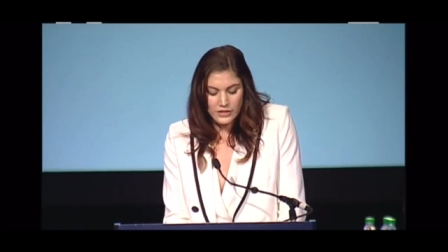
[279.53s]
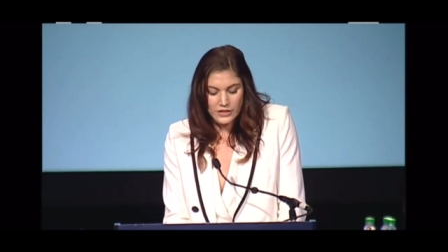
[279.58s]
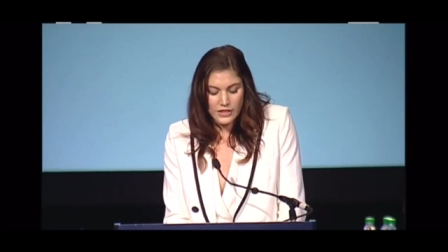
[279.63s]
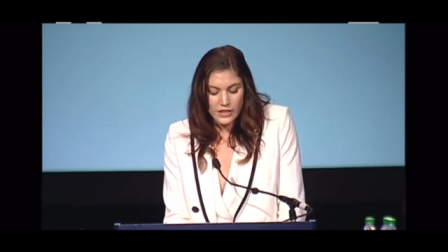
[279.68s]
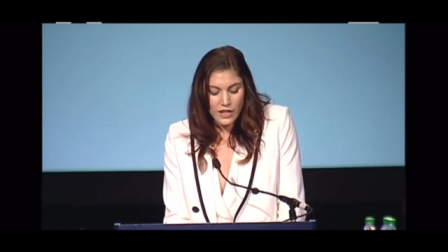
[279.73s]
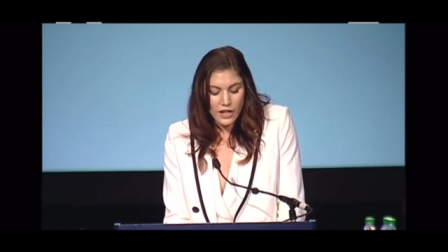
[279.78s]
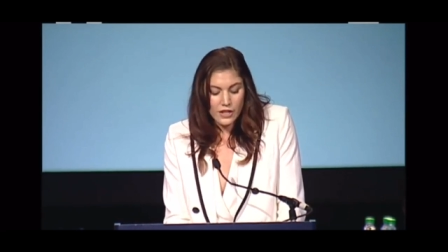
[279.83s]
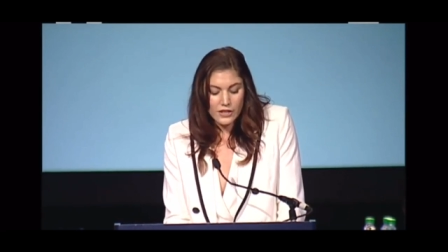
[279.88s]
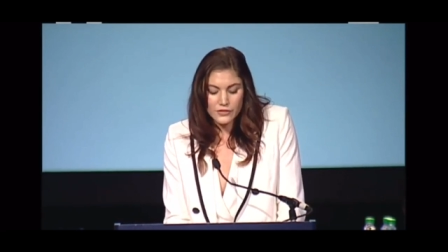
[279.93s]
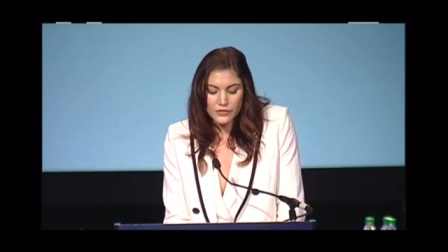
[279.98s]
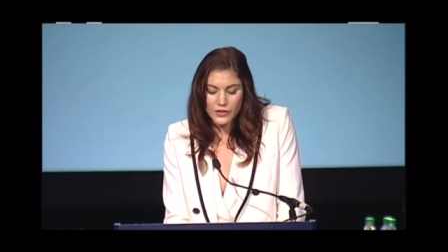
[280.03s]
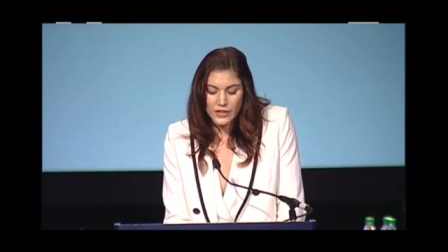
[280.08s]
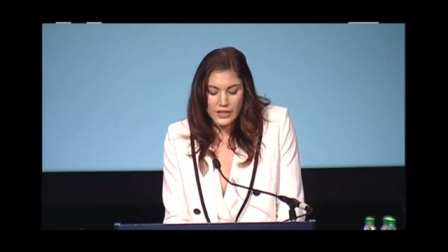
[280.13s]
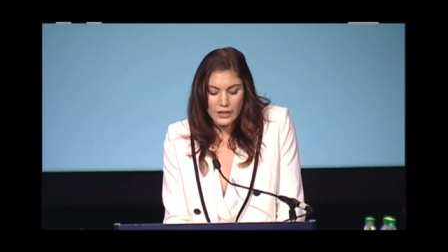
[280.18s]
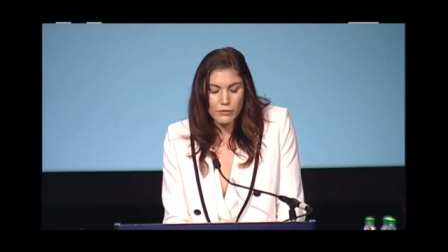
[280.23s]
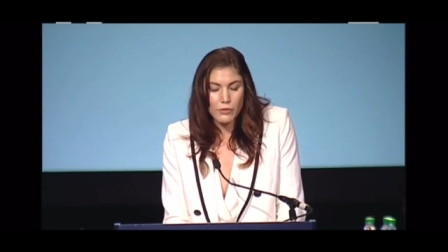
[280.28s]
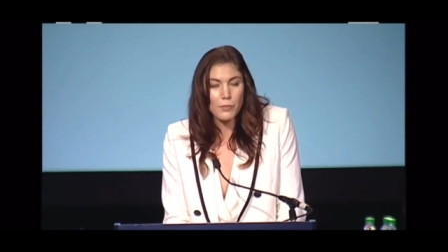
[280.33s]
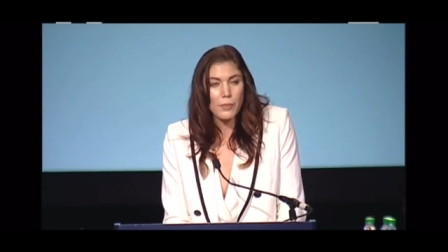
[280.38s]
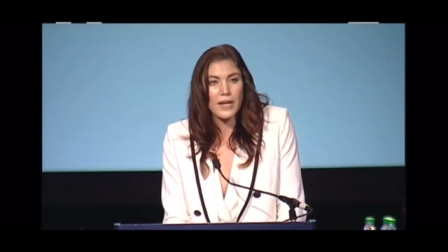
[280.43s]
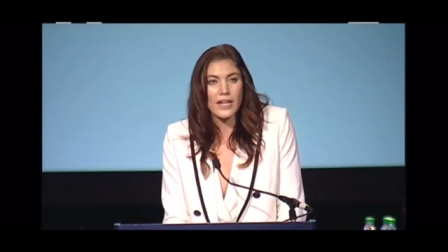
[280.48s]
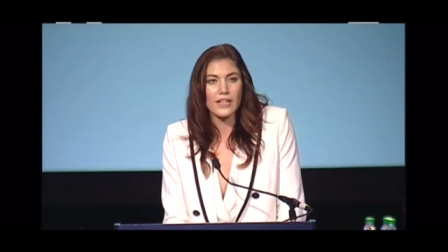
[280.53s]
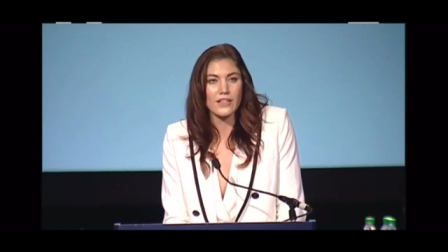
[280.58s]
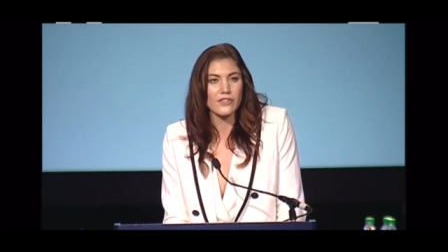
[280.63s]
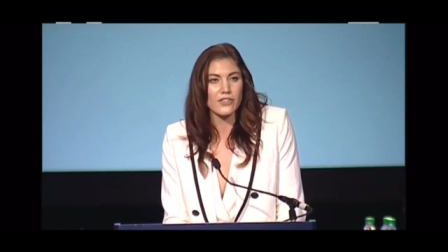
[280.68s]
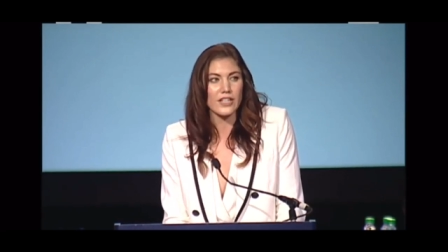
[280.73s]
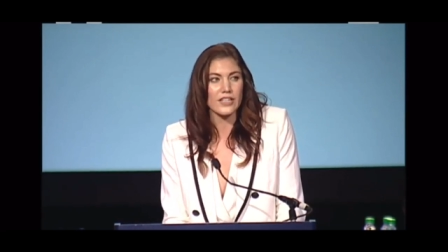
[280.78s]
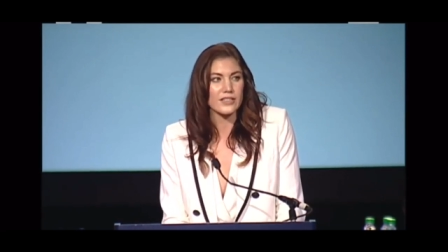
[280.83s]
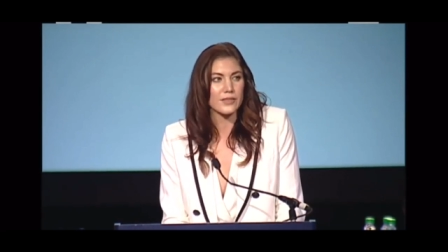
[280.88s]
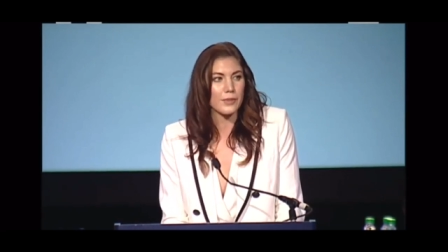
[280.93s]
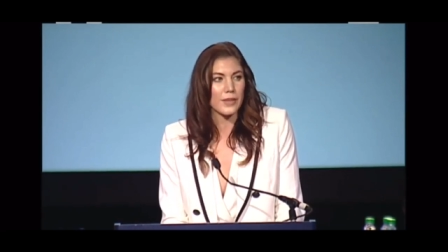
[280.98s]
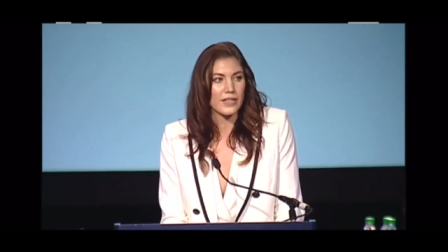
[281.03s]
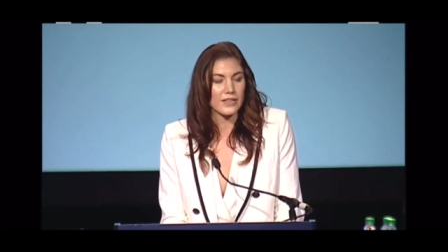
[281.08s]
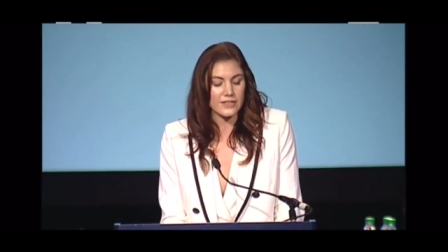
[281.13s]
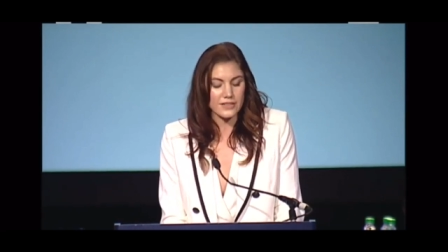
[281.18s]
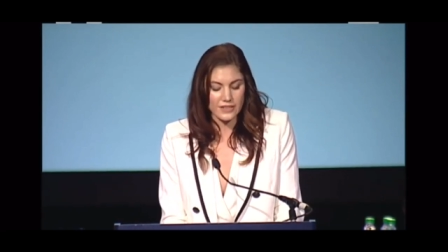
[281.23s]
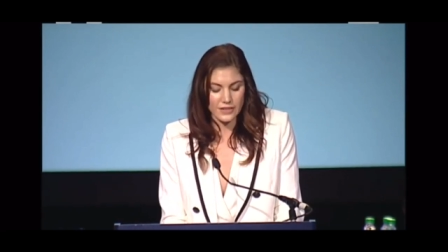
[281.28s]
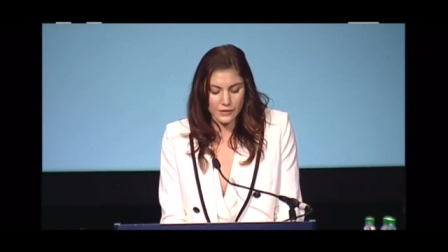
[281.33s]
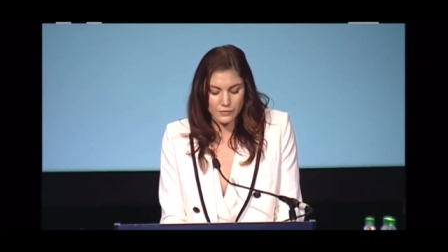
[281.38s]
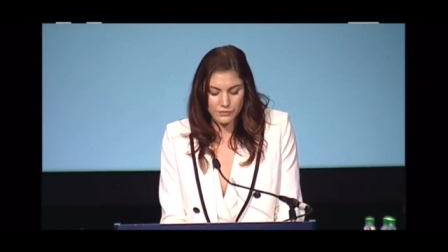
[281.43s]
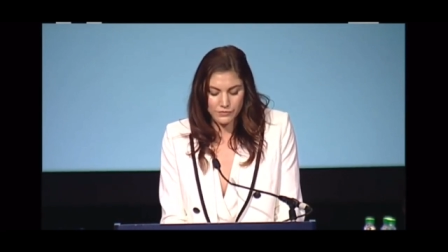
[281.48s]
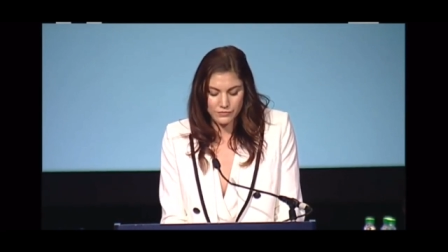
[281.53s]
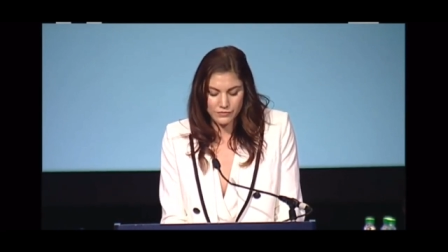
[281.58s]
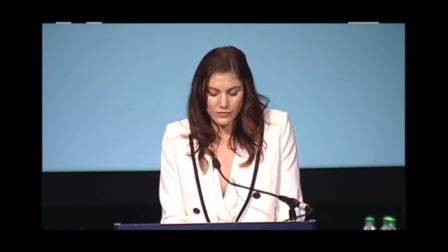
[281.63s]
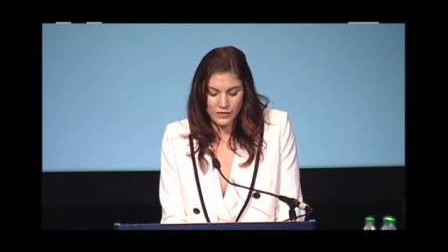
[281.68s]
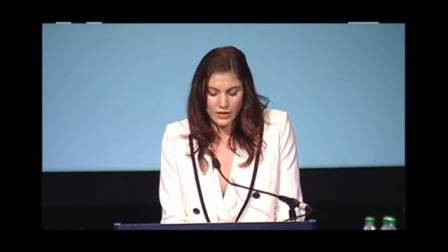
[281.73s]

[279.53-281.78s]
She calls for equal pay and transparency,